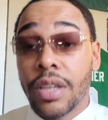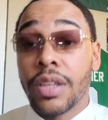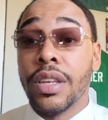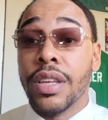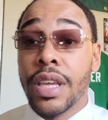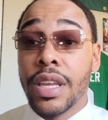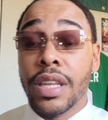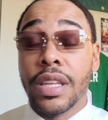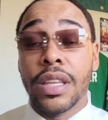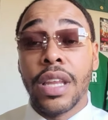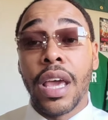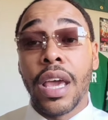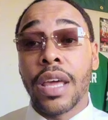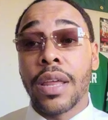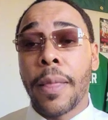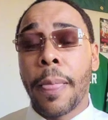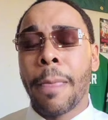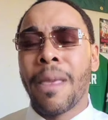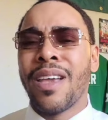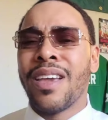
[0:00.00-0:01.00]
needed
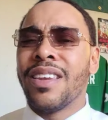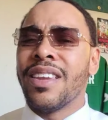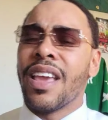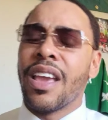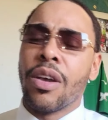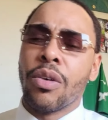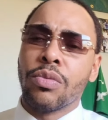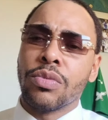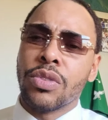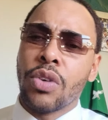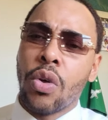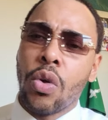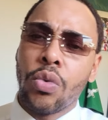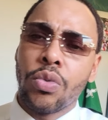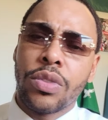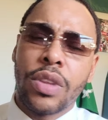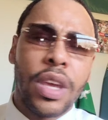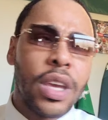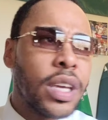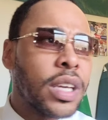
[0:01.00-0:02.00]
that. Now, the
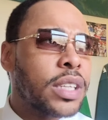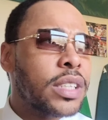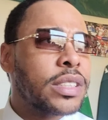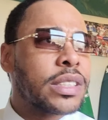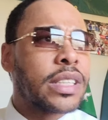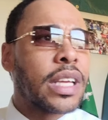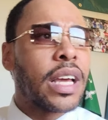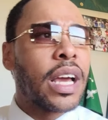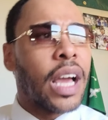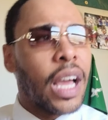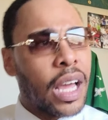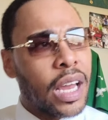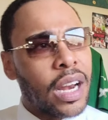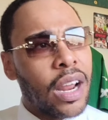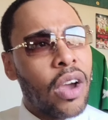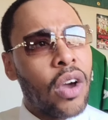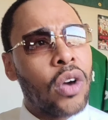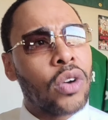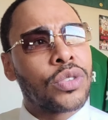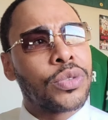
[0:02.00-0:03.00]
whole thing is, and
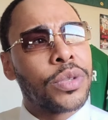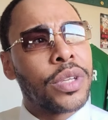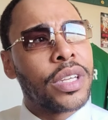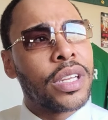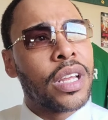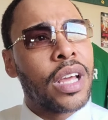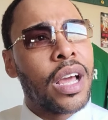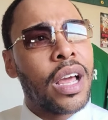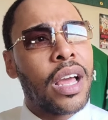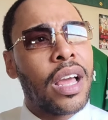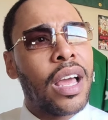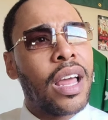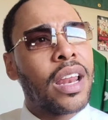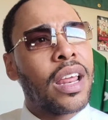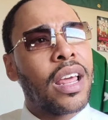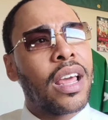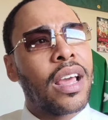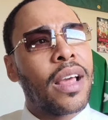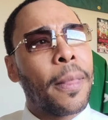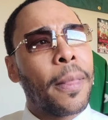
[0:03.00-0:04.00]
I also didn't, I,
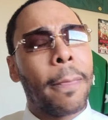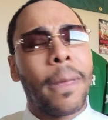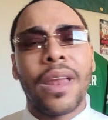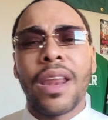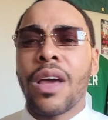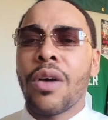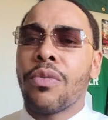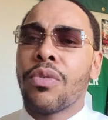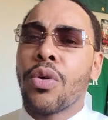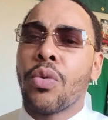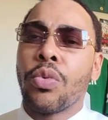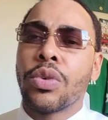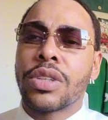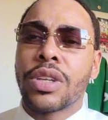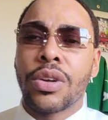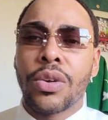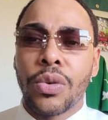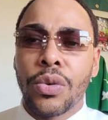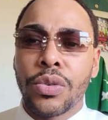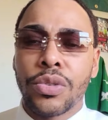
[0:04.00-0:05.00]
and I don't know what
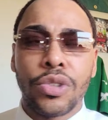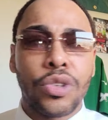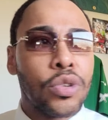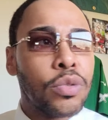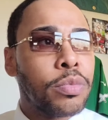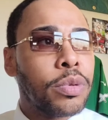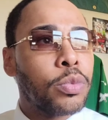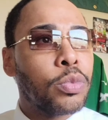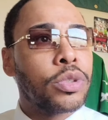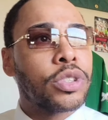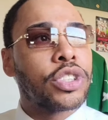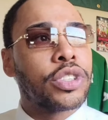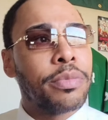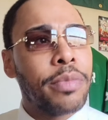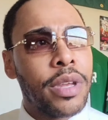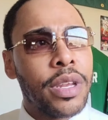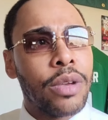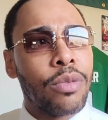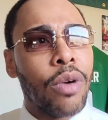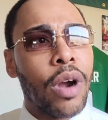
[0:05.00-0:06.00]
they're going to do, but with
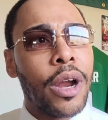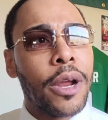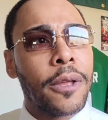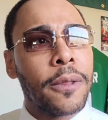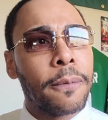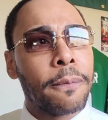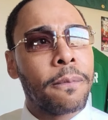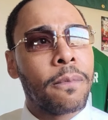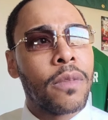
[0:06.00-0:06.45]
Smitty, right?